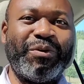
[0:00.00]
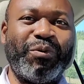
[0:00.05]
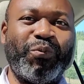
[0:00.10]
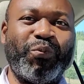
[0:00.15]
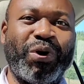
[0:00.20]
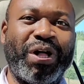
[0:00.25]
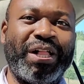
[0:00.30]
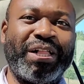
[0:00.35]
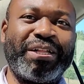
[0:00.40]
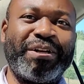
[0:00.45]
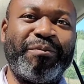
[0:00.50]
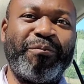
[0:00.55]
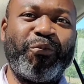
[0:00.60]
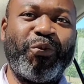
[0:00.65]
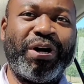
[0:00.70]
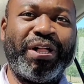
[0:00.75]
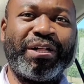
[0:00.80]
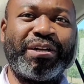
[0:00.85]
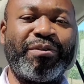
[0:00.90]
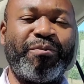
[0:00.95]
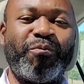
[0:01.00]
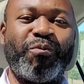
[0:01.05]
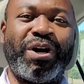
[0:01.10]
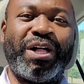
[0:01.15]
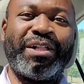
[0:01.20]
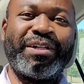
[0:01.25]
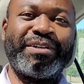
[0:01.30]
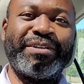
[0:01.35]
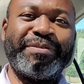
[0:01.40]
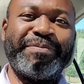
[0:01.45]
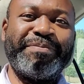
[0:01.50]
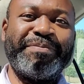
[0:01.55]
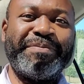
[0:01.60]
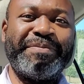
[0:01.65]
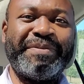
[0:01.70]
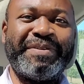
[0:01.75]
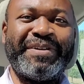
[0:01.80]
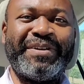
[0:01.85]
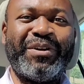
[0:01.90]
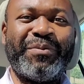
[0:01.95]
Welcome, welcome,
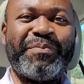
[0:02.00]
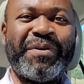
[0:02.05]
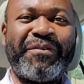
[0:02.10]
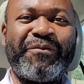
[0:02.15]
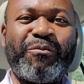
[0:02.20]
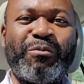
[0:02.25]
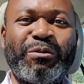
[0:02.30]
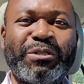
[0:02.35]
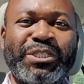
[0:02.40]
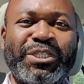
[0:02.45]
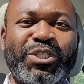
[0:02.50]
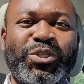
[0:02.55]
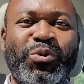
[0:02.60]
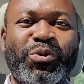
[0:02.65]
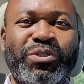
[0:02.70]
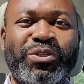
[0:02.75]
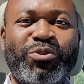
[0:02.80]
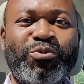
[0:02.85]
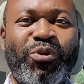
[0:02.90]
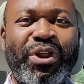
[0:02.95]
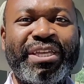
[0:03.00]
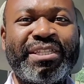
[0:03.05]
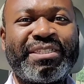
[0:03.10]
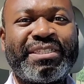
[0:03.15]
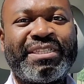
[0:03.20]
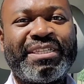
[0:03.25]
welcome. Hope everyone's doing great.